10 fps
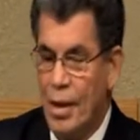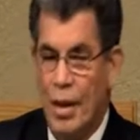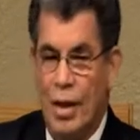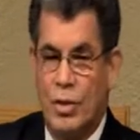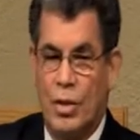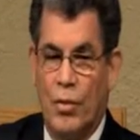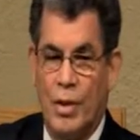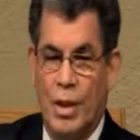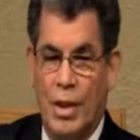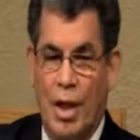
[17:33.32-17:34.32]
And so
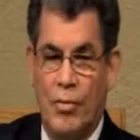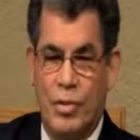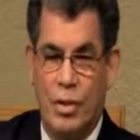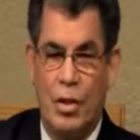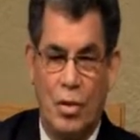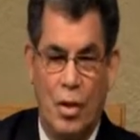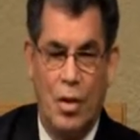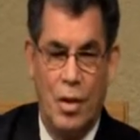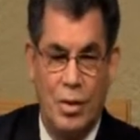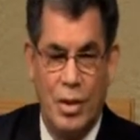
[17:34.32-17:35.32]
when he comes to the
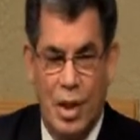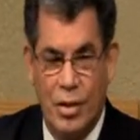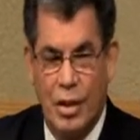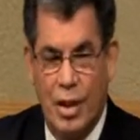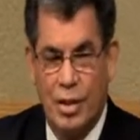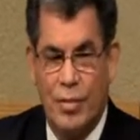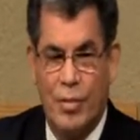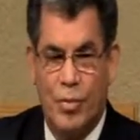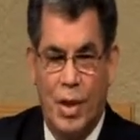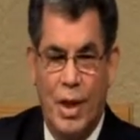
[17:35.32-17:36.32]
door, he says, uh, is my
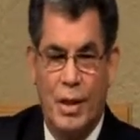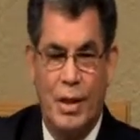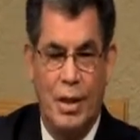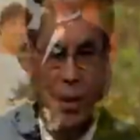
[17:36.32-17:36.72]
bride here?